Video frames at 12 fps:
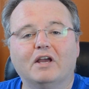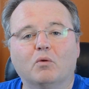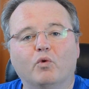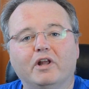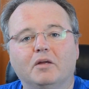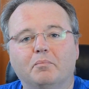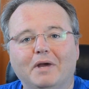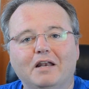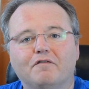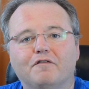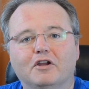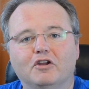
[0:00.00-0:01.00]
And will it
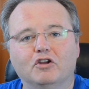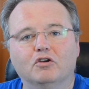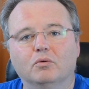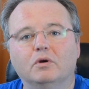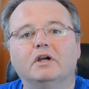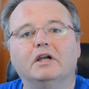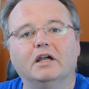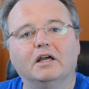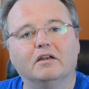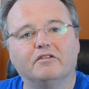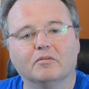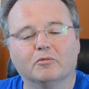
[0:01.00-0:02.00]
benefit you
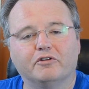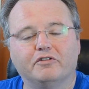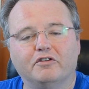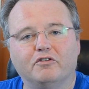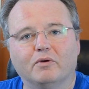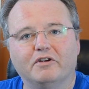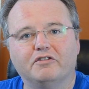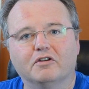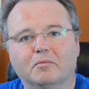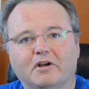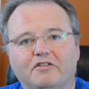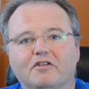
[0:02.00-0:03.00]
in a similar situation
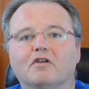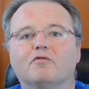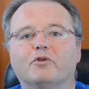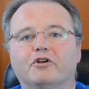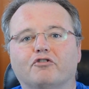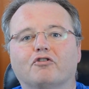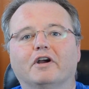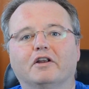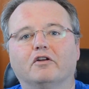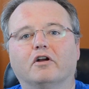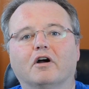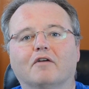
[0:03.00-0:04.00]
to myself, where you're trying
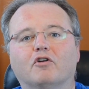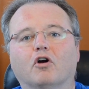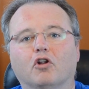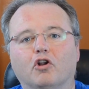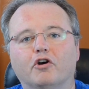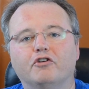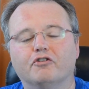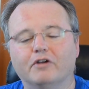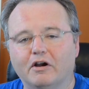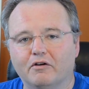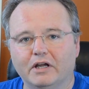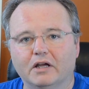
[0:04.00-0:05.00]
to cover a larger
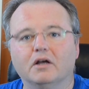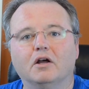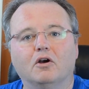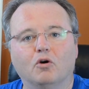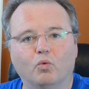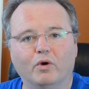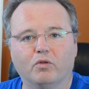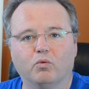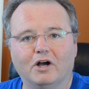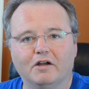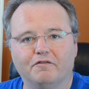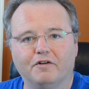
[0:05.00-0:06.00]
area with
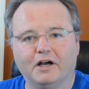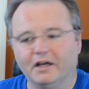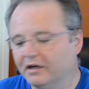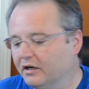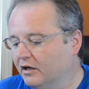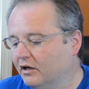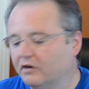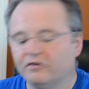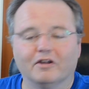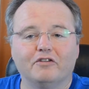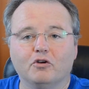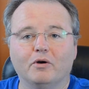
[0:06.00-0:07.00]
Wi-Fi?
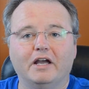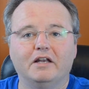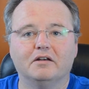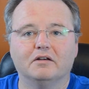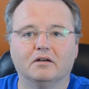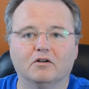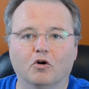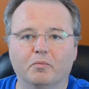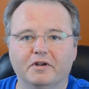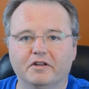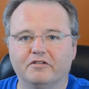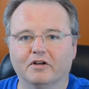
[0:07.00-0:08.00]
So let's go ahead and
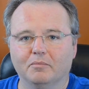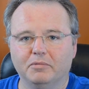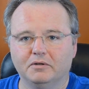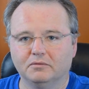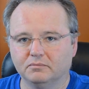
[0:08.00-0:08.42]
open this up.